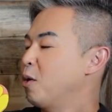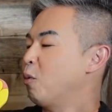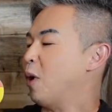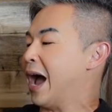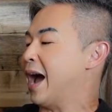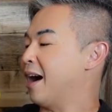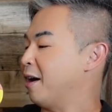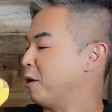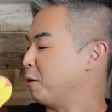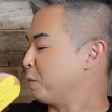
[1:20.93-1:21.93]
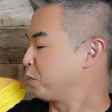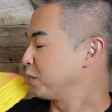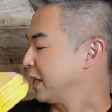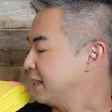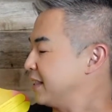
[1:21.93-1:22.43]
Wow.
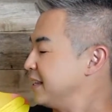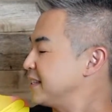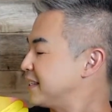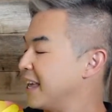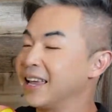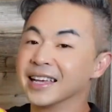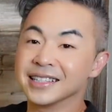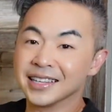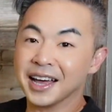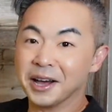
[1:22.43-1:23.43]
This thing is